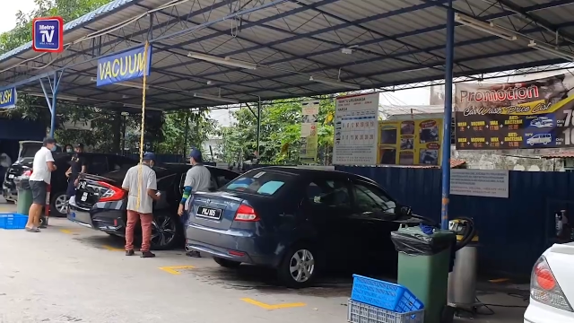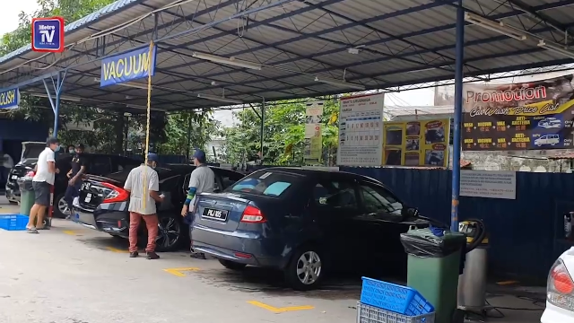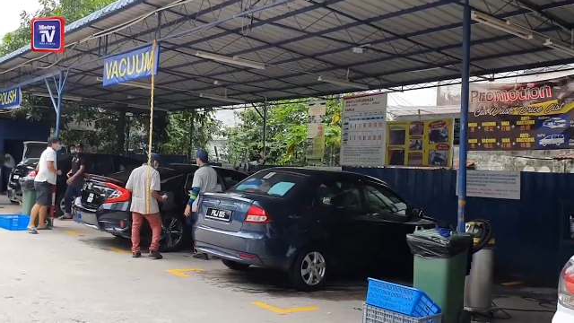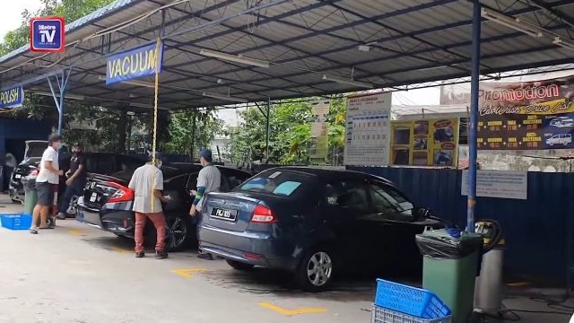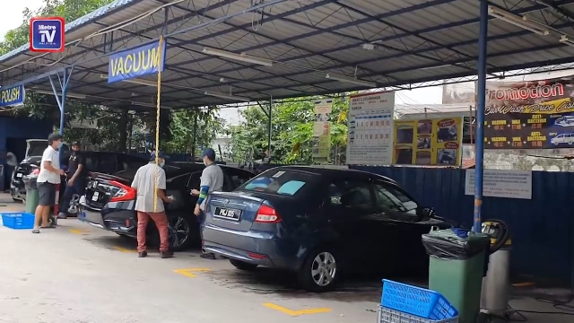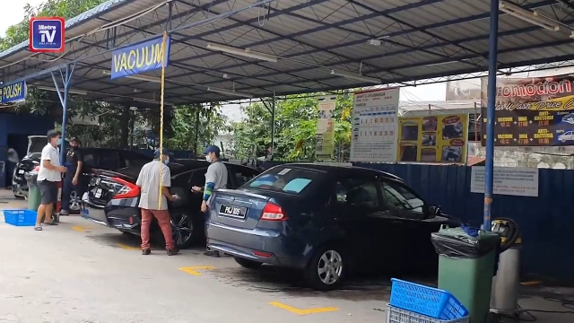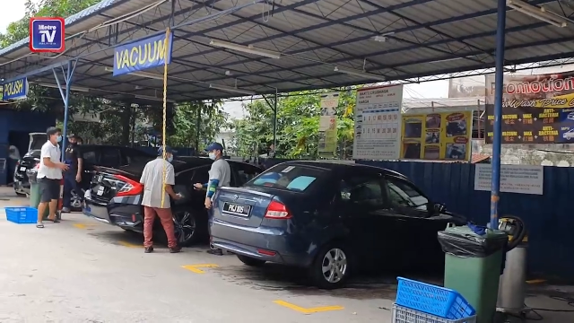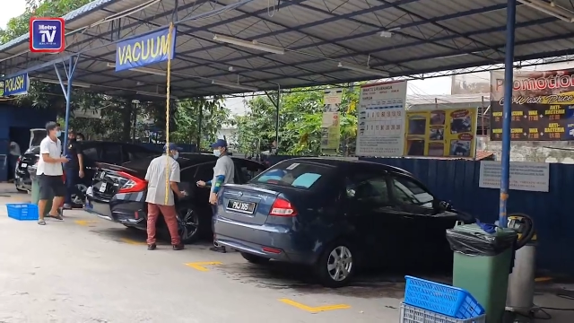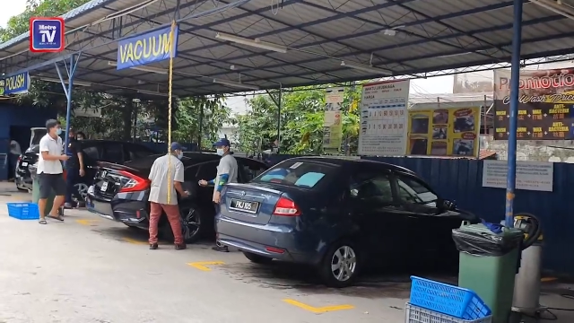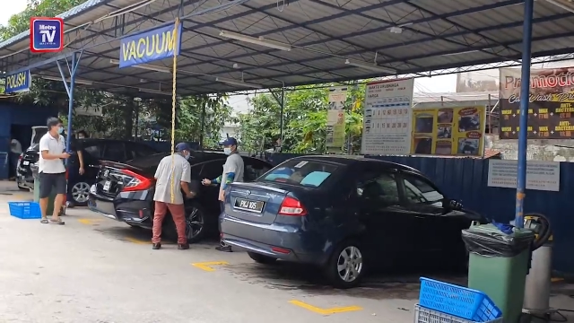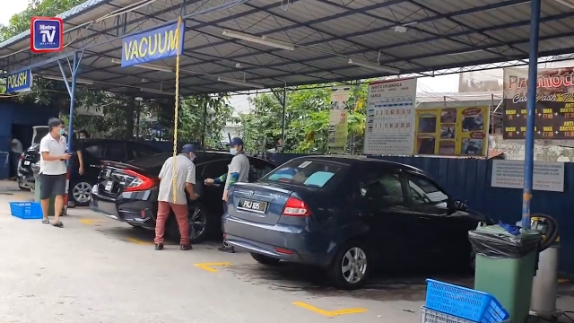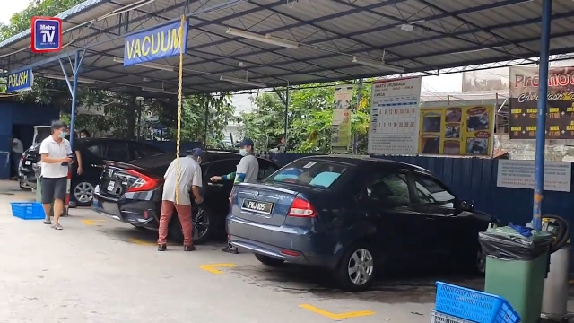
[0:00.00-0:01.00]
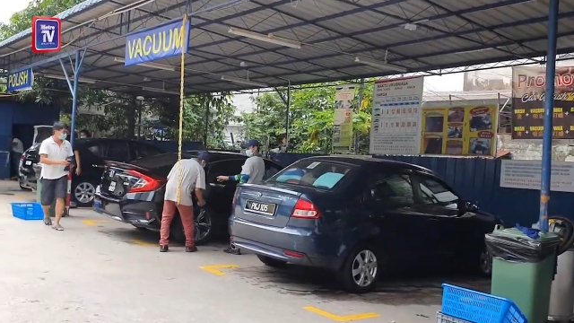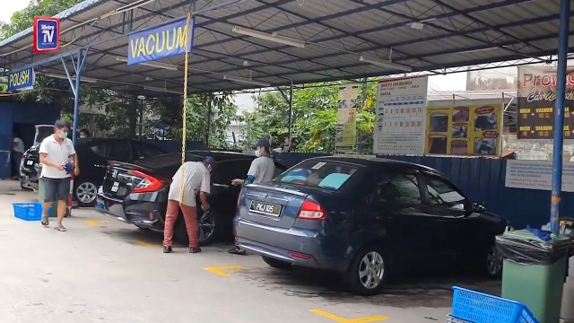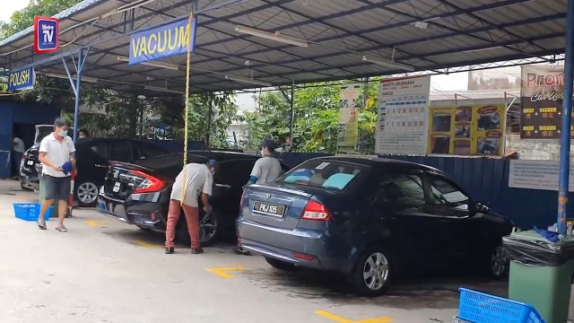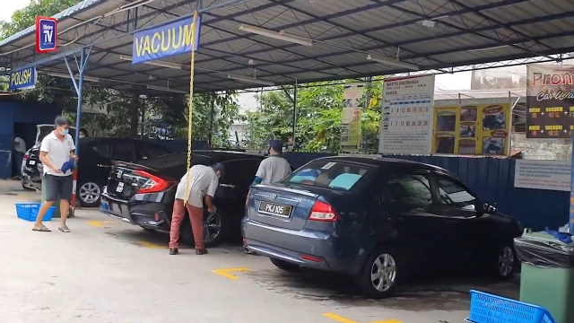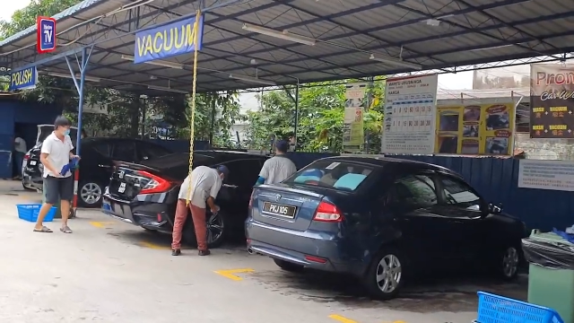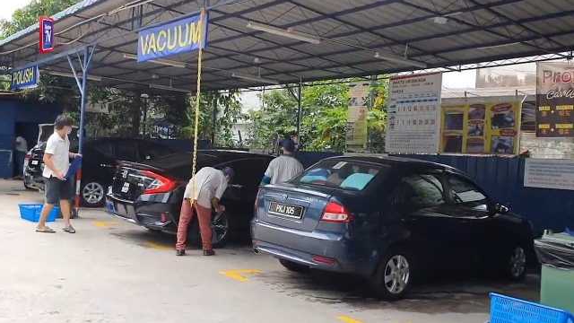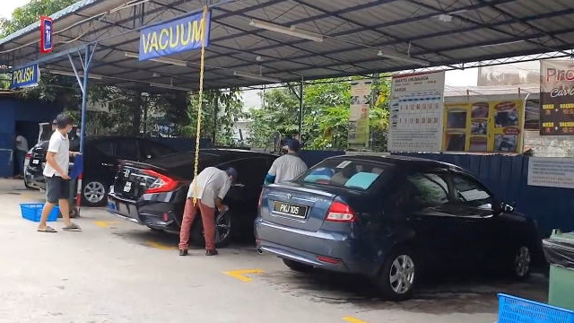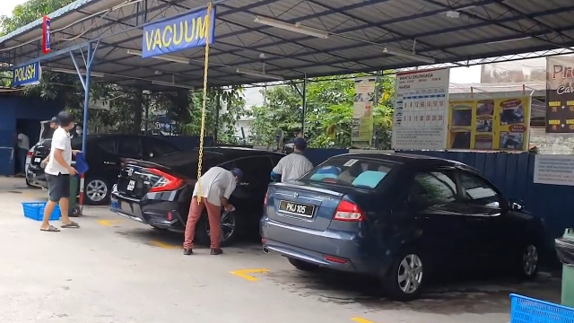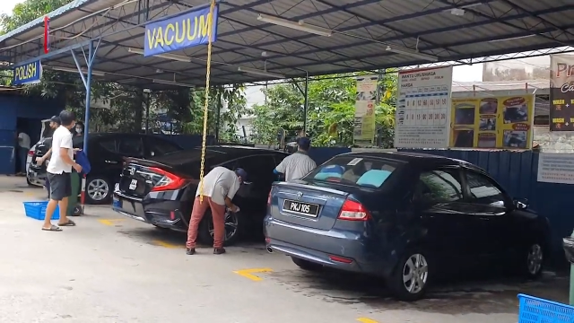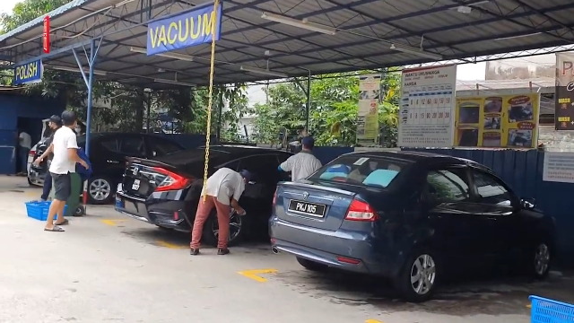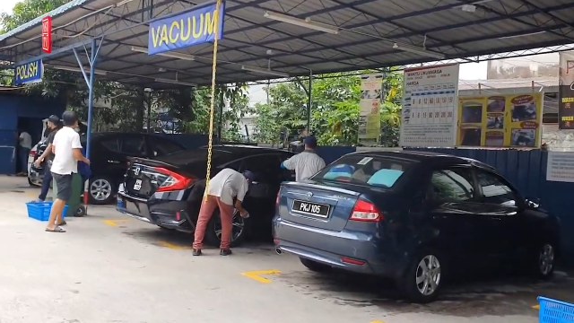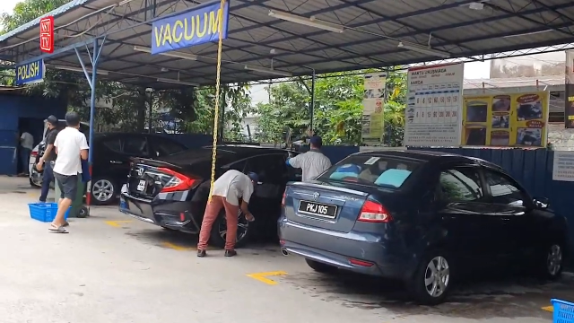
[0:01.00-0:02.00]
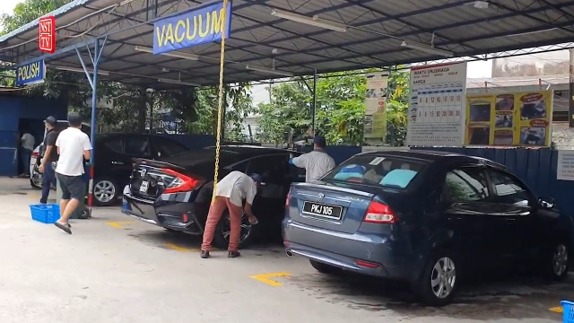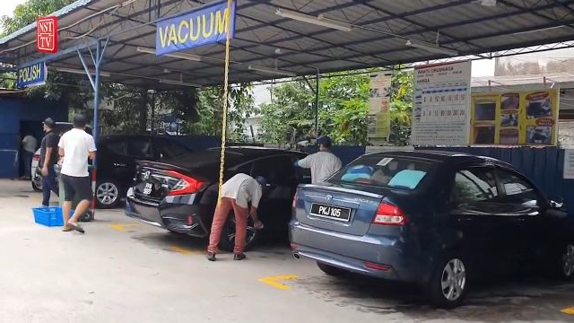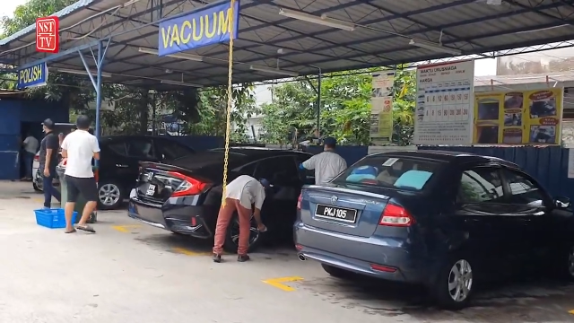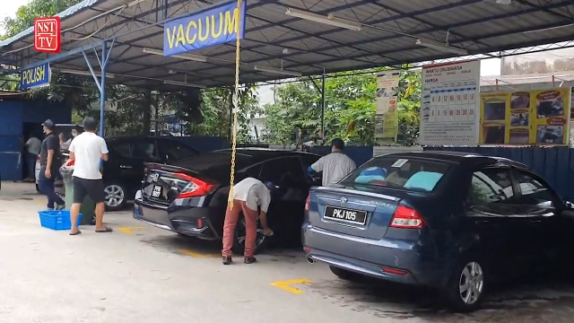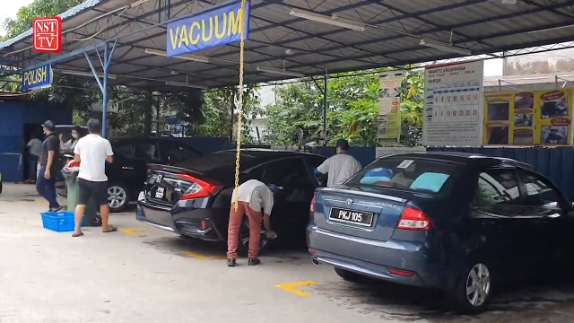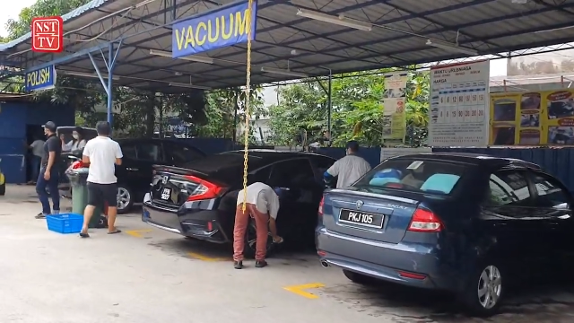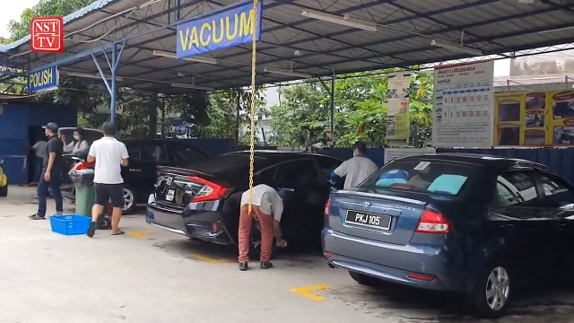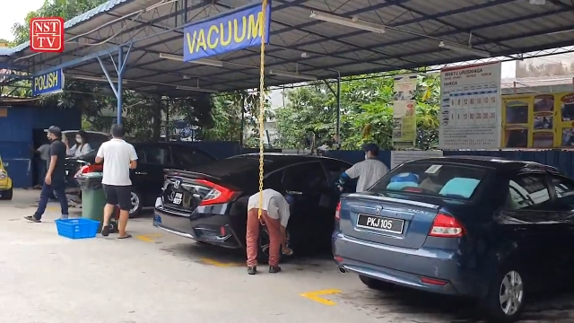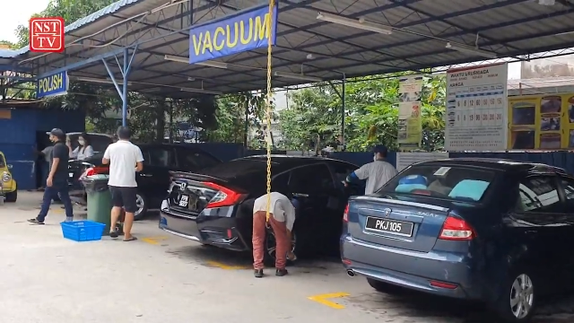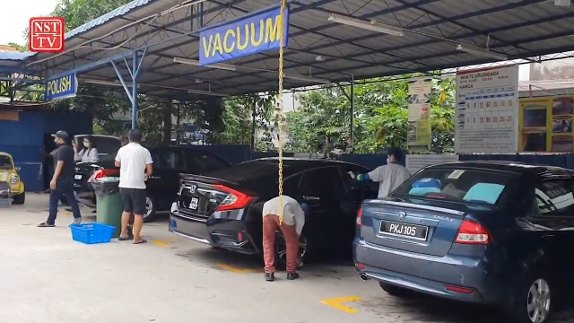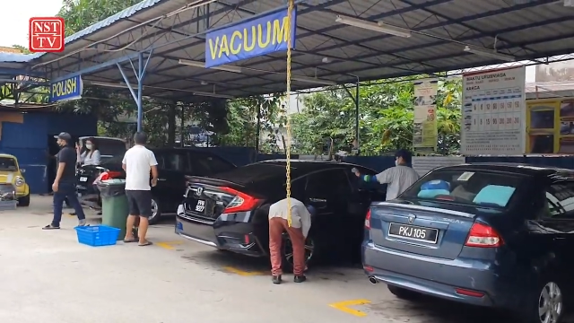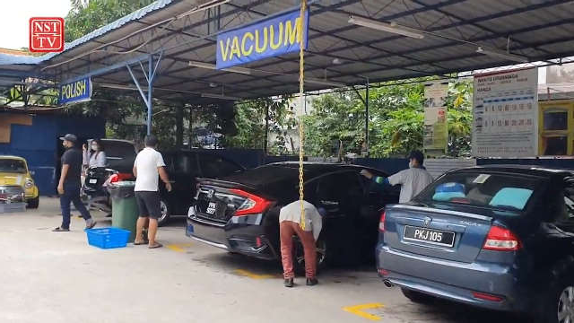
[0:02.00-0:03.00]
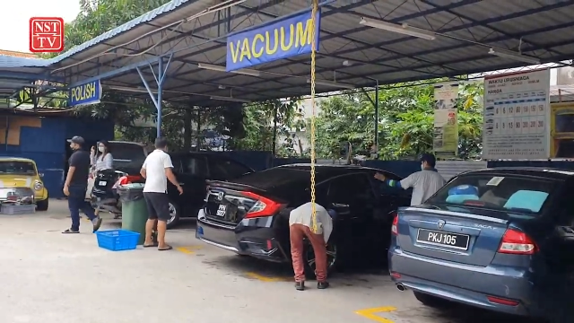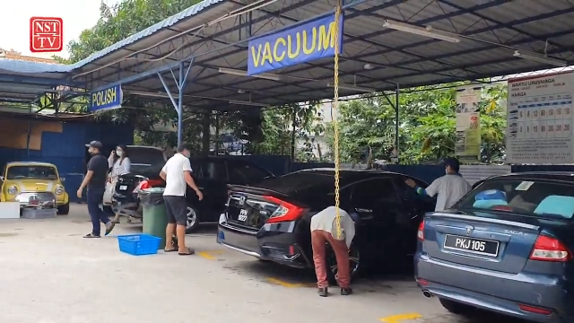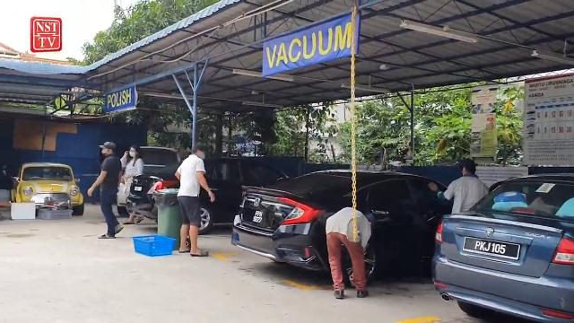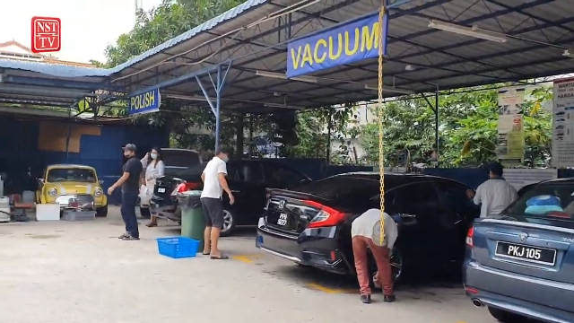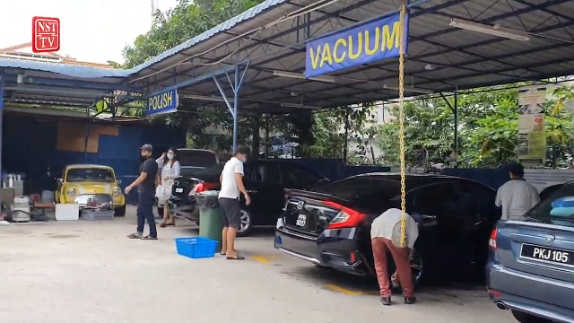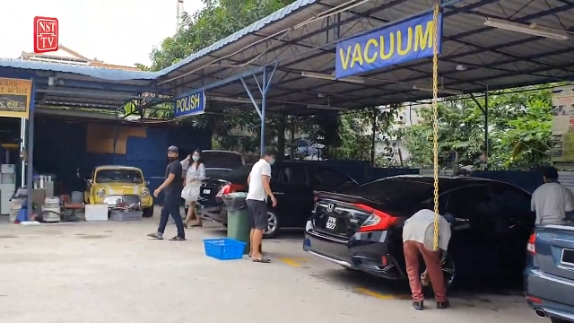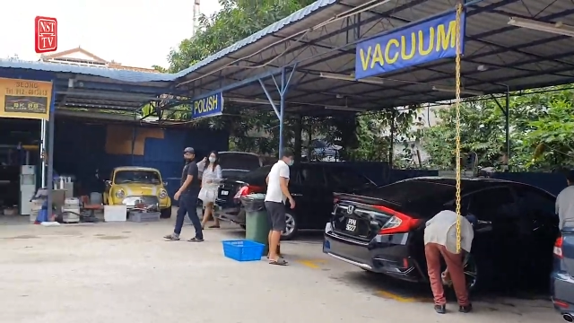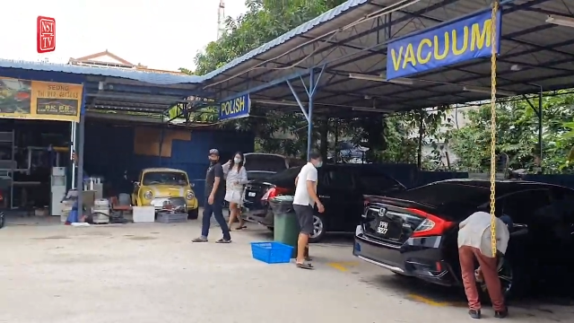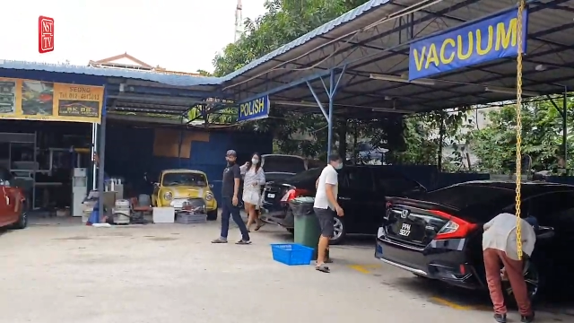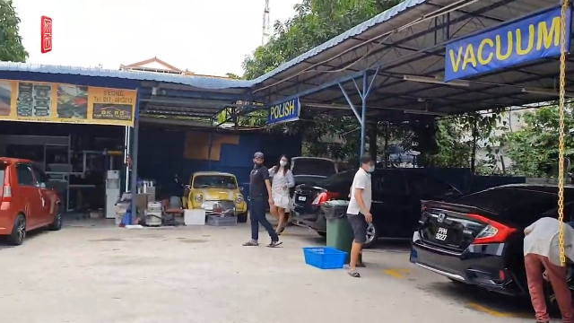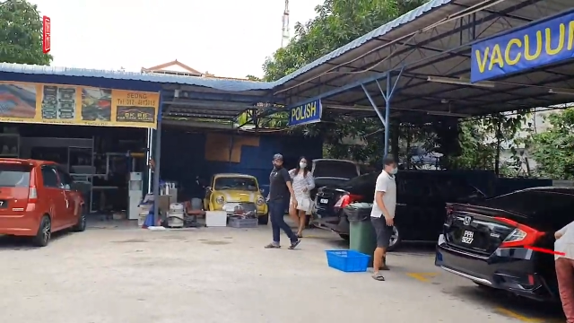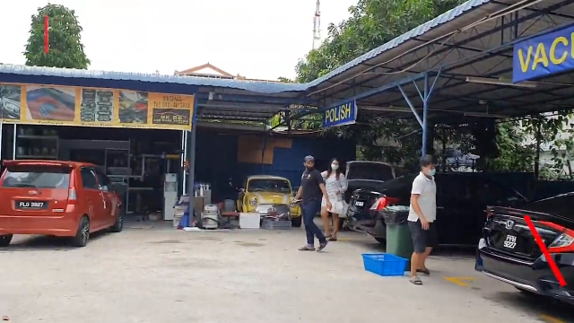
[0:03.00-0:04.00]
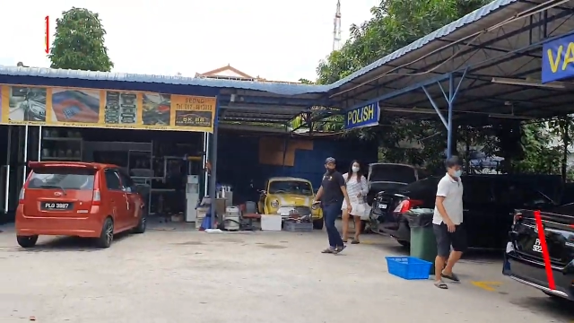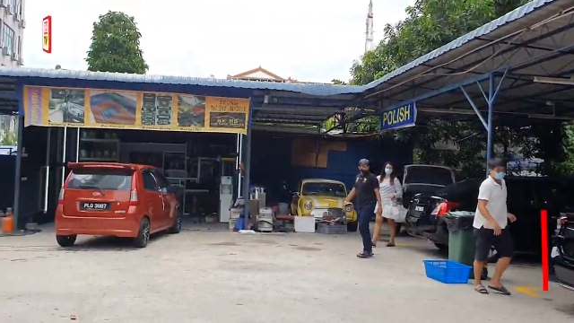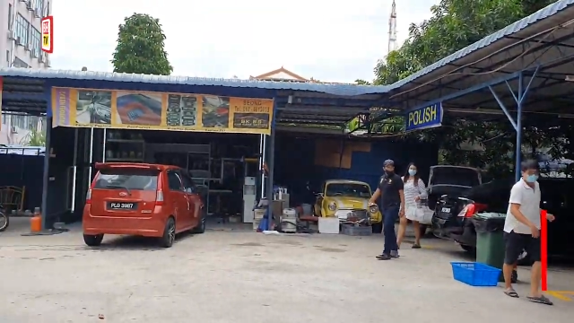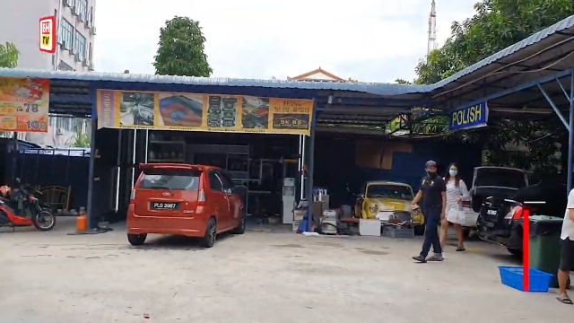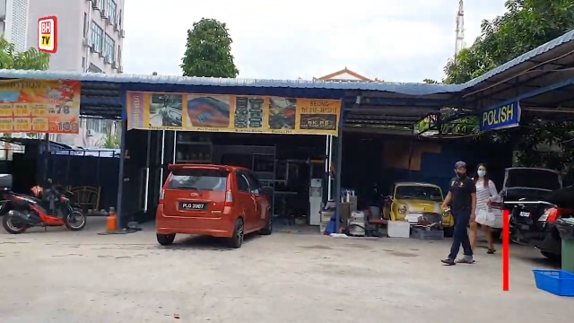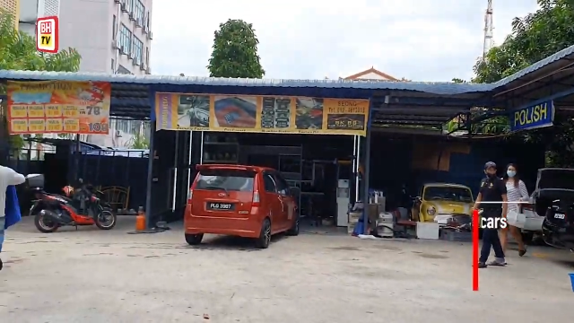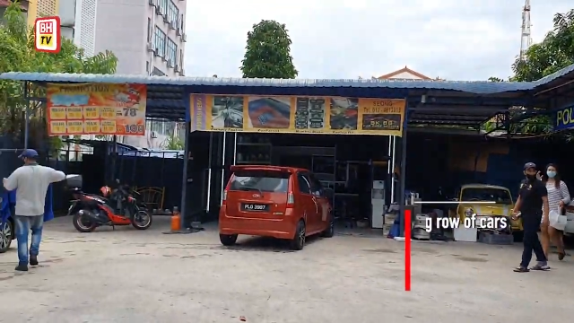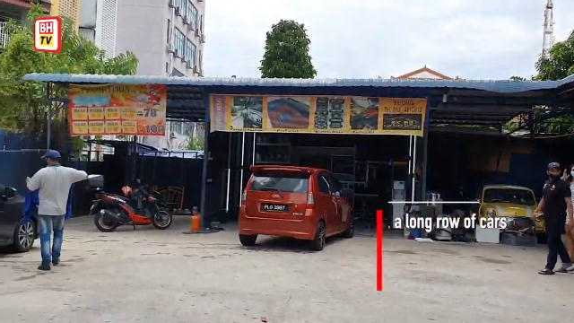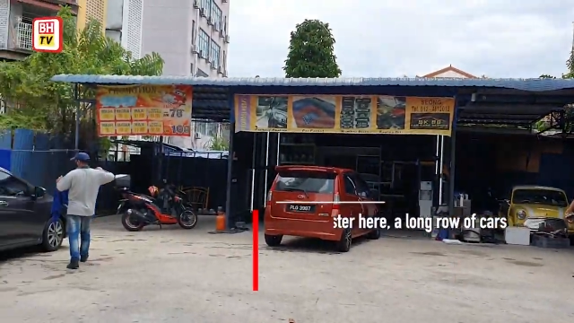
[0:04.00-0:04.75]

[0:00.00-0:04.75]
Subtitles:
Nobody's mouth can be seen.